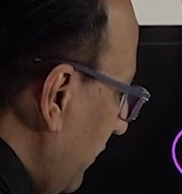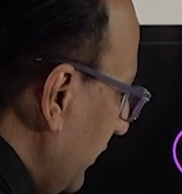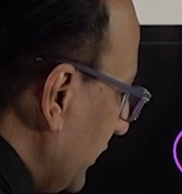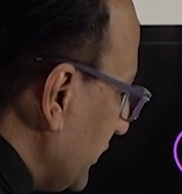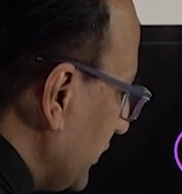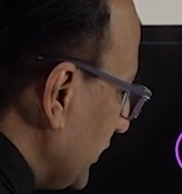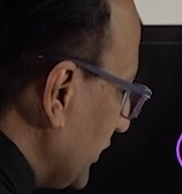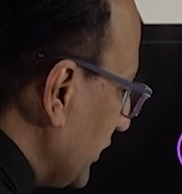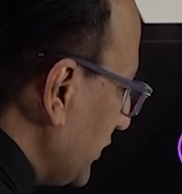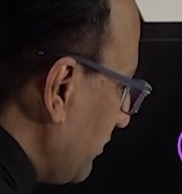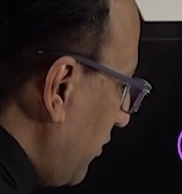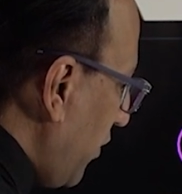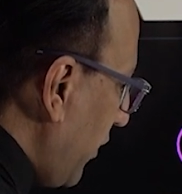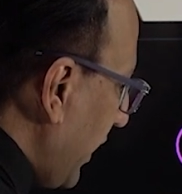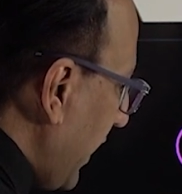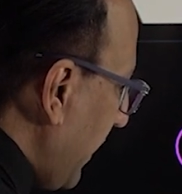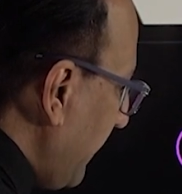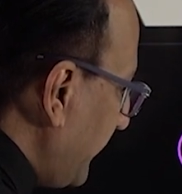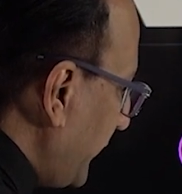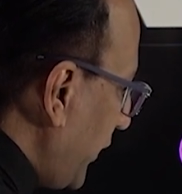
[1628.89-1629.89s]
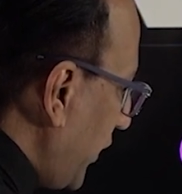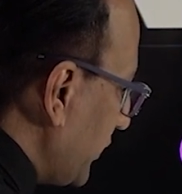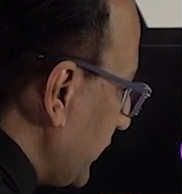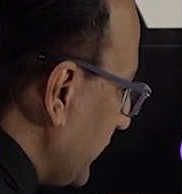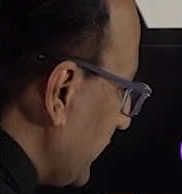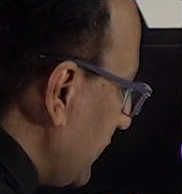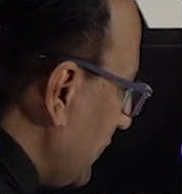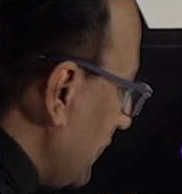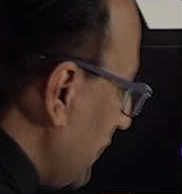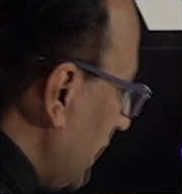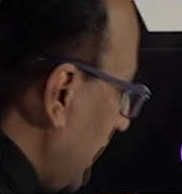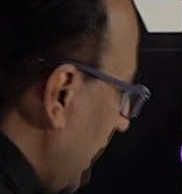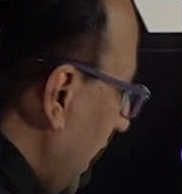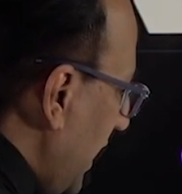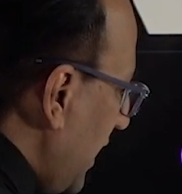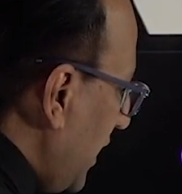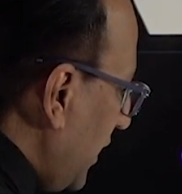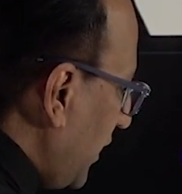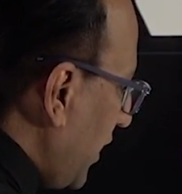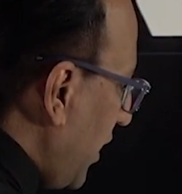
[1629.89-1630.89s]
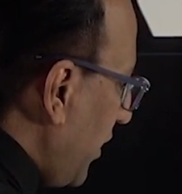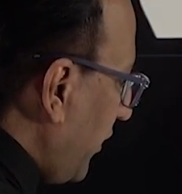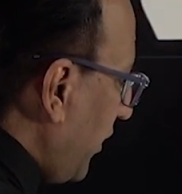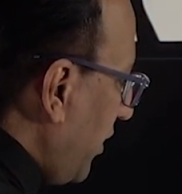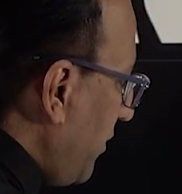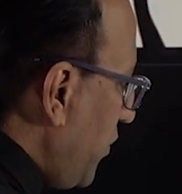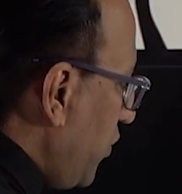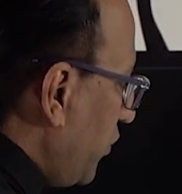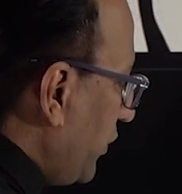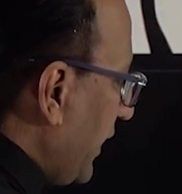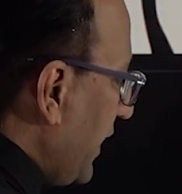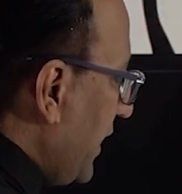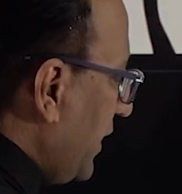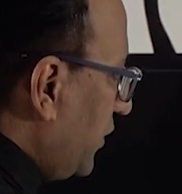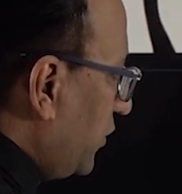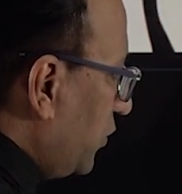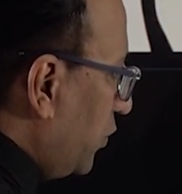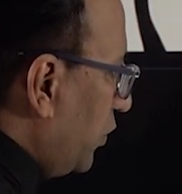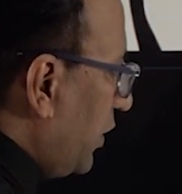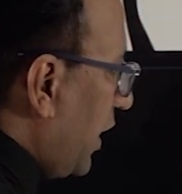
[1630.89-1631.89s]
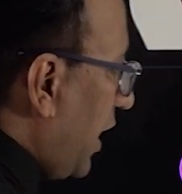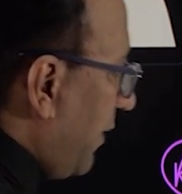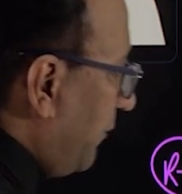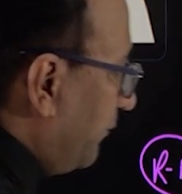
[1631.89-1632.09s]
which is more important in contributing to the